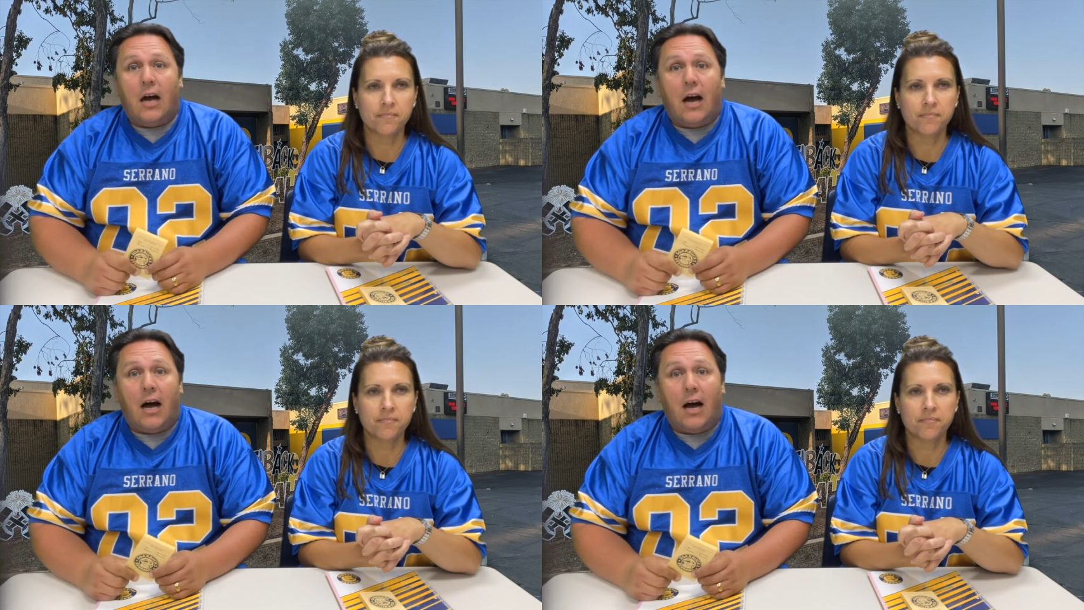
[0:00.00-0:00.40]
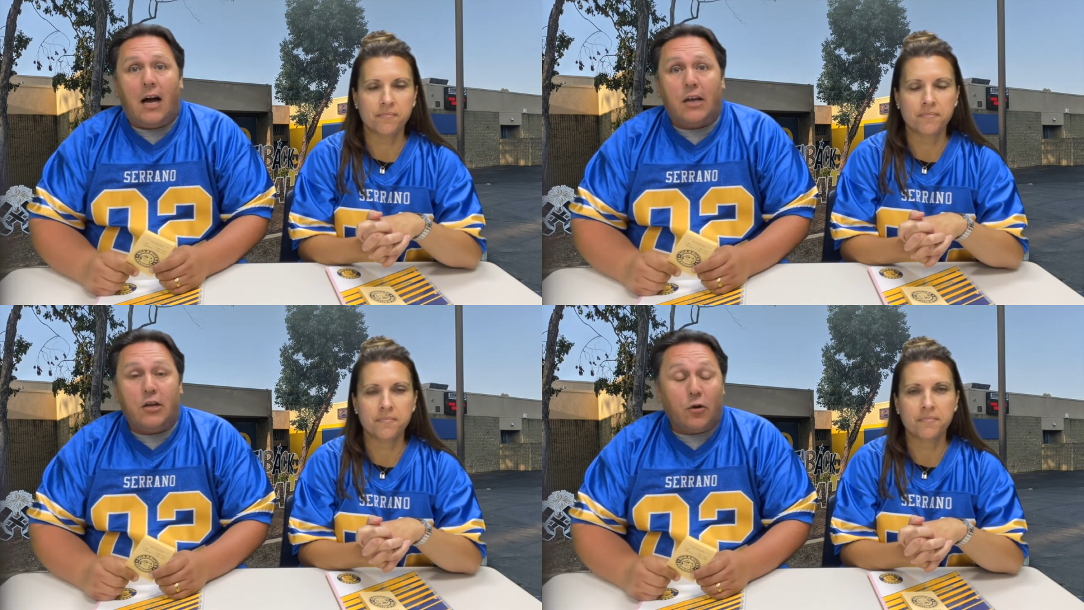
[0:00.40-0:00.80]

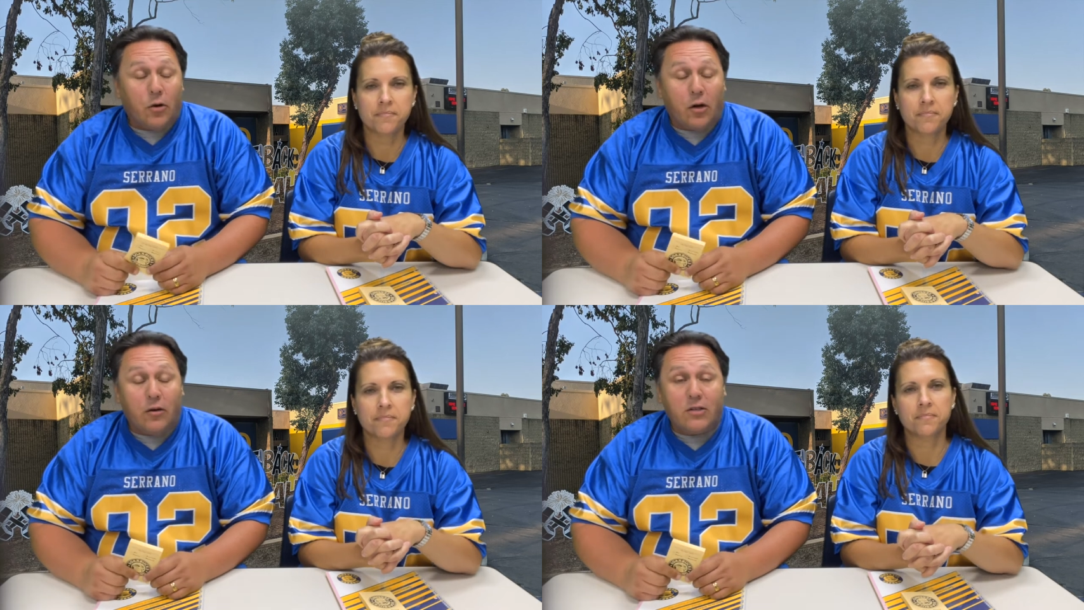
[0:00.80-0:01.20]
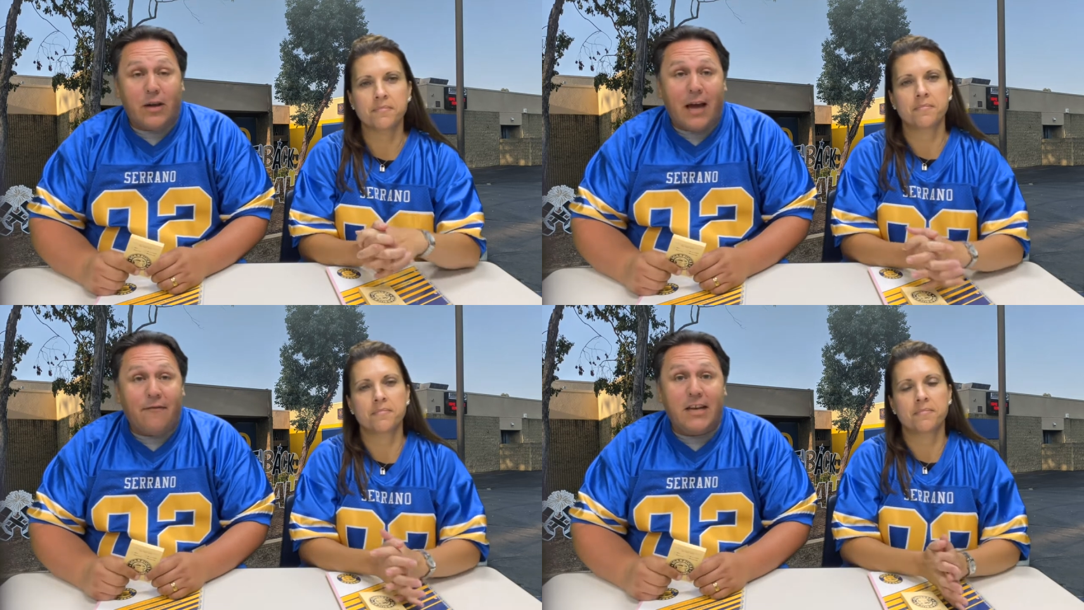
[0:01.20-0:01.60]
Speaker 1: Uh, you're going to
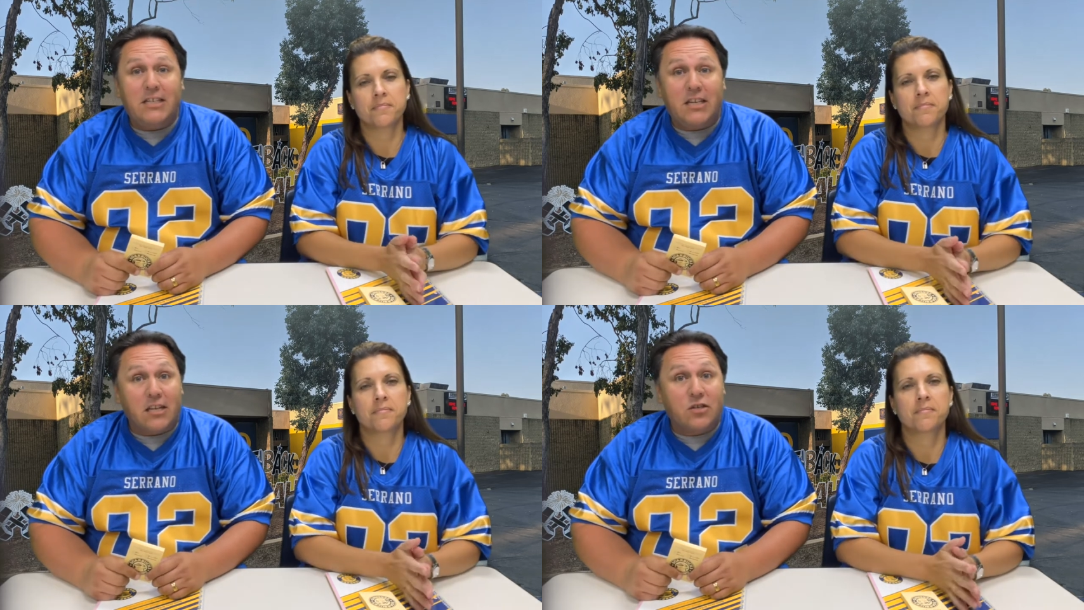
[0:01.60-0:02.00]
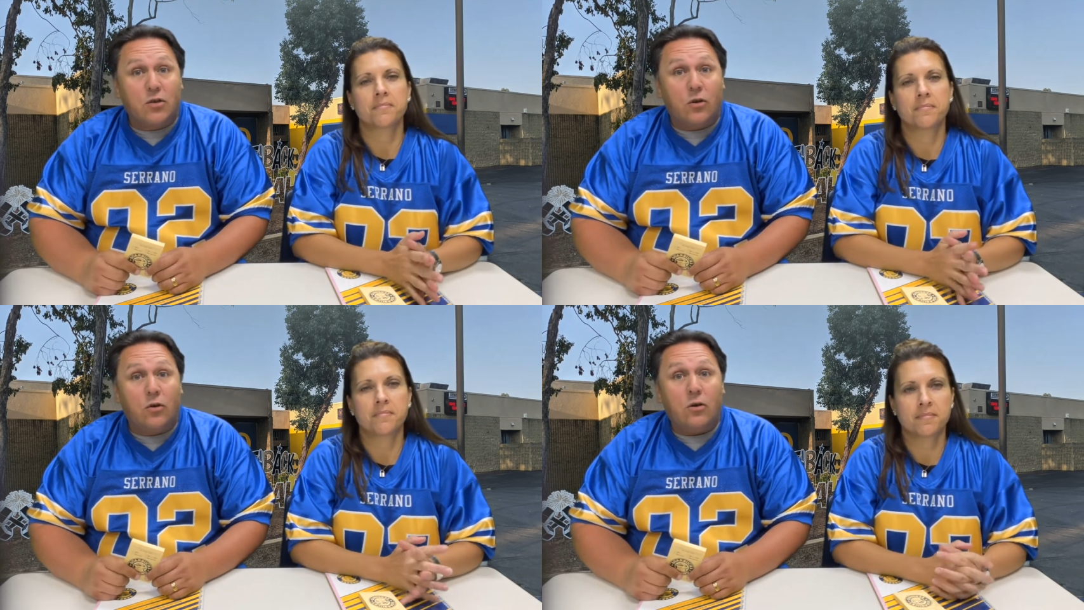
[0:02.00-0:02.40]
have a
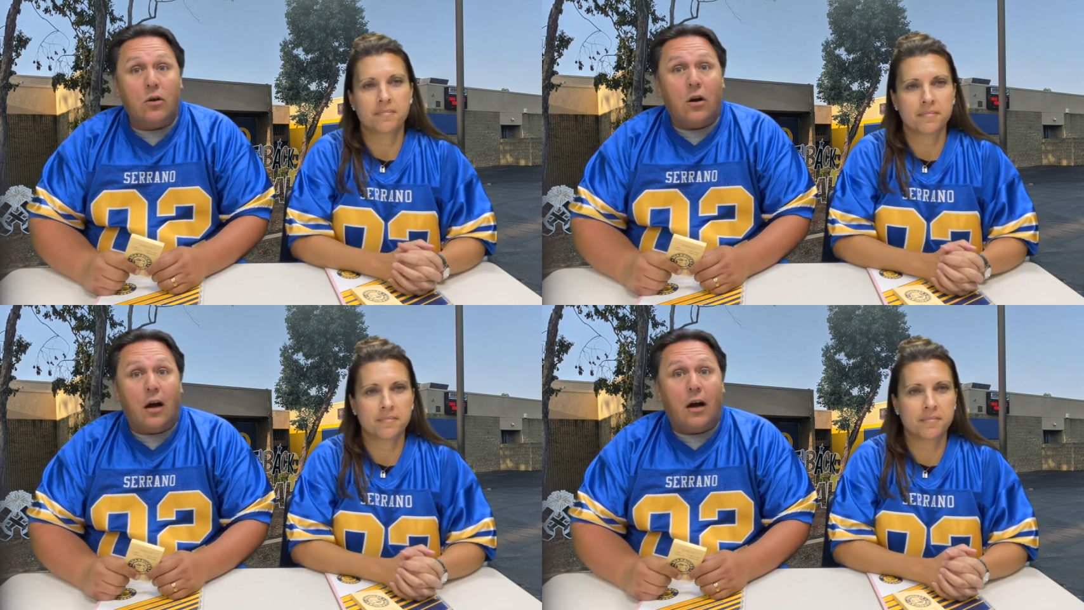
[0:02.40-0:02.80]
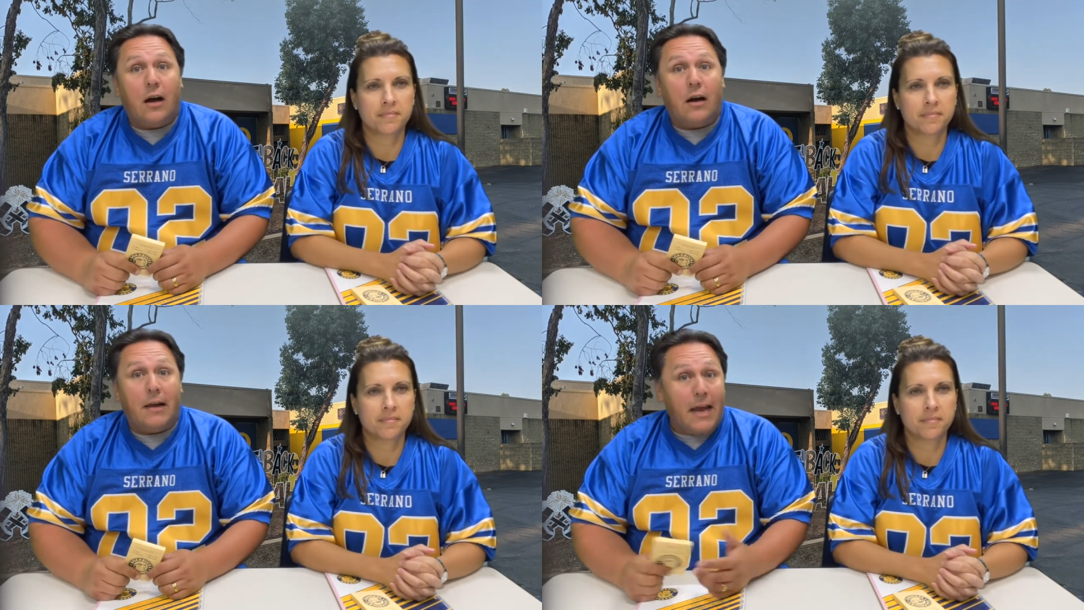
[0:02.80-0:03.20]
digital
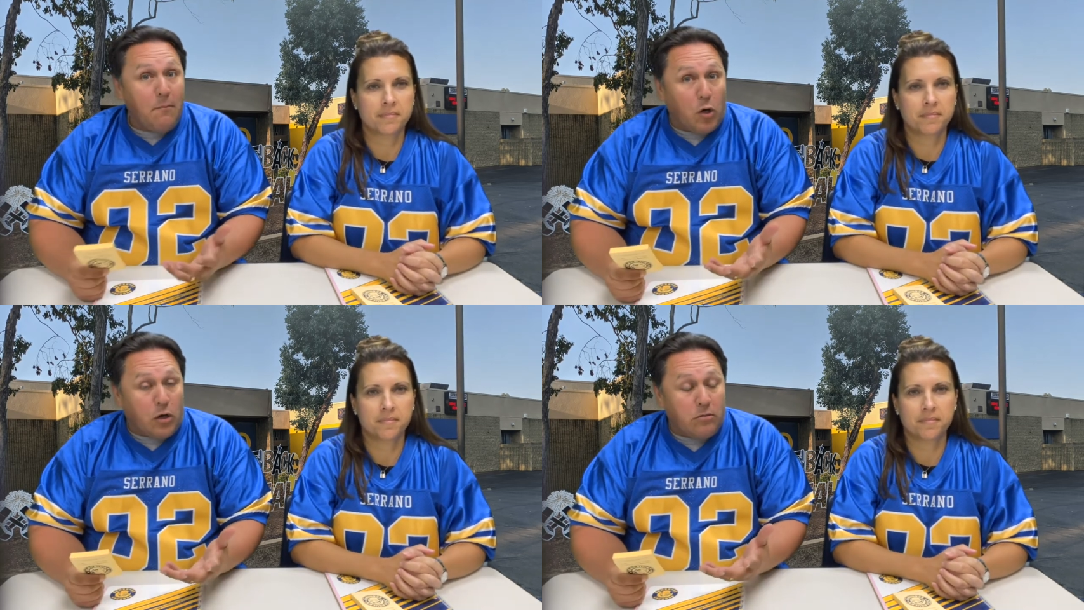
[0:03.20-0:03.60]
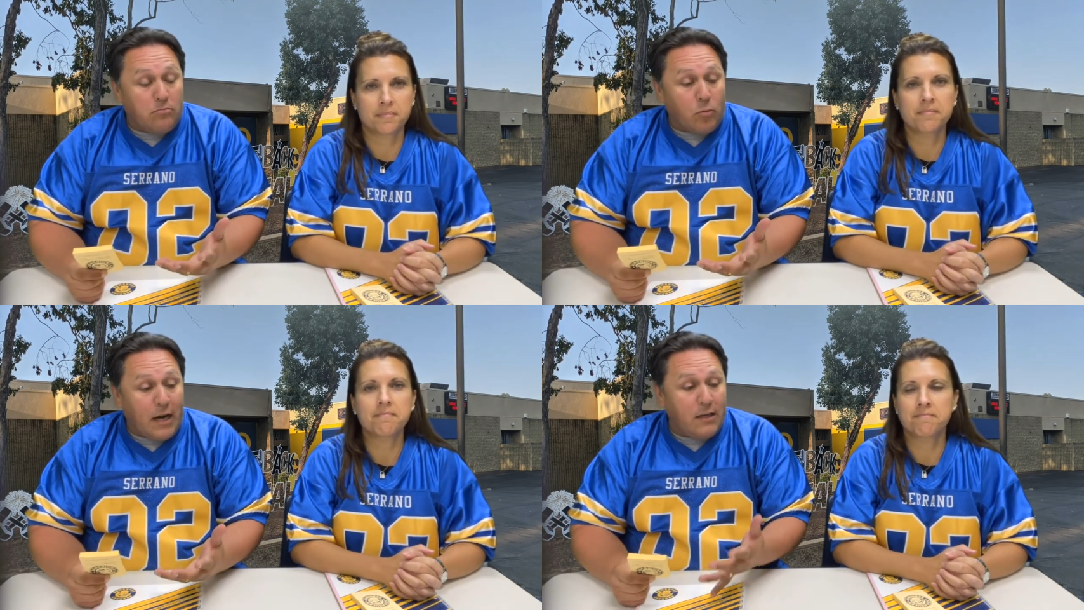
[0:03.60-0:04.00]
uh, handbook,
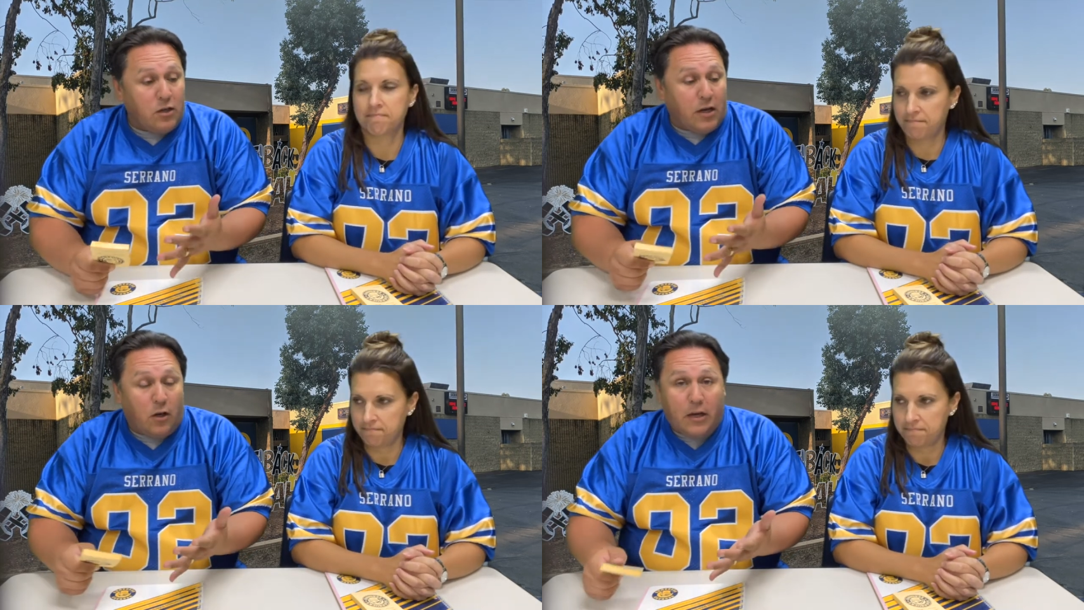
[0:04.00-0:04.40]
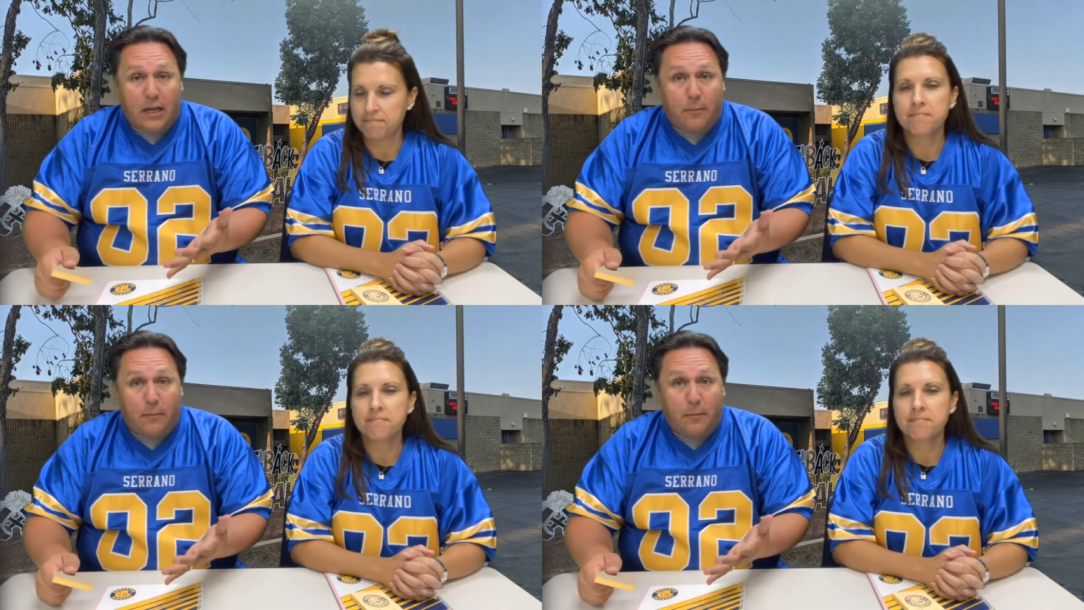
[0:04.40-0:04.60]
right? You can look it up